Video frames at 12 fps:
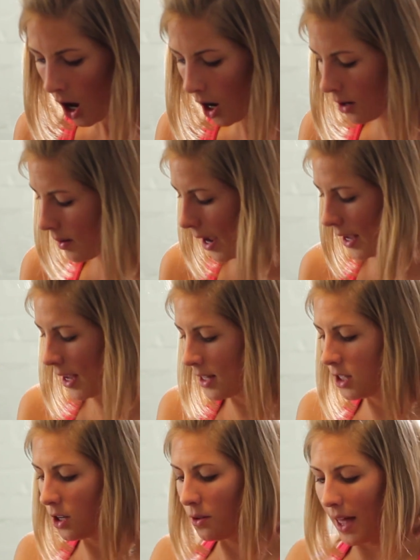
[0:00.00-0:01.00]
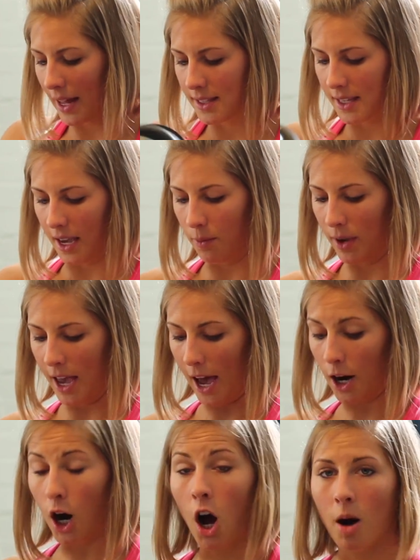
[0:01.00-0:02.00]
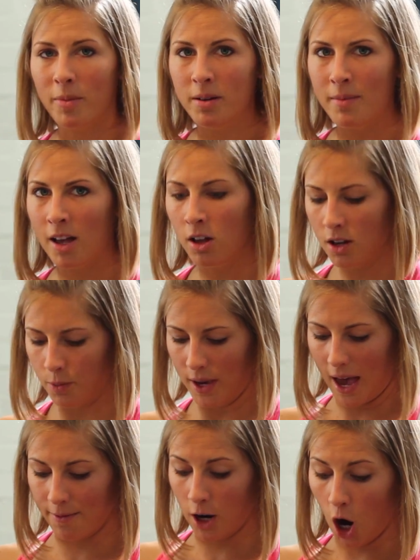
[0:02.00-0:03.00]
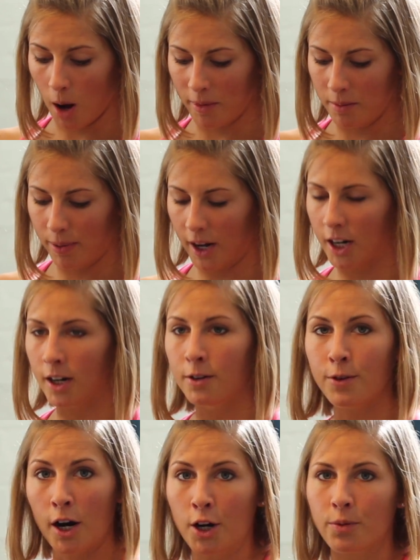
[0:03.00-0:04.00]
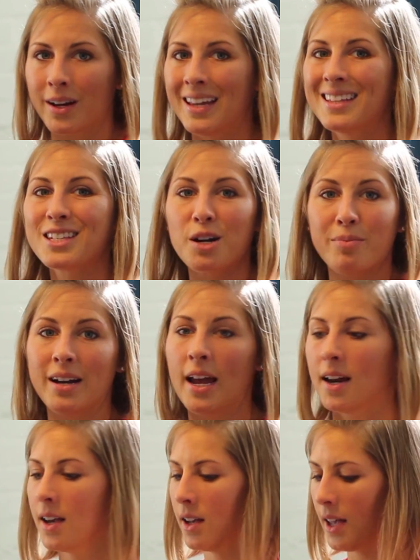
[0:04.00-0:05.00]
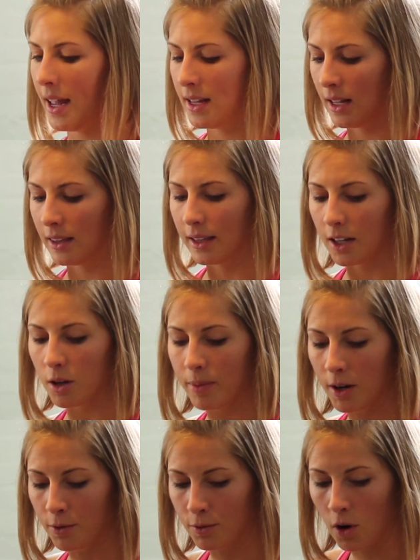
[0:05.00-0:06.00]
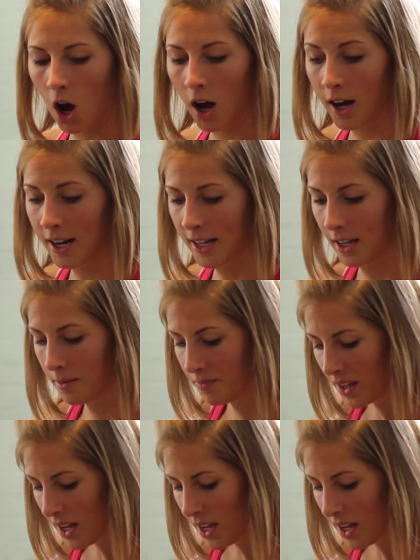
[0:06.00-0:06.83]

All right, and so that's it. We got our almond milk, we have our almond butter, our greens, our banana, and a little bit of raw honey.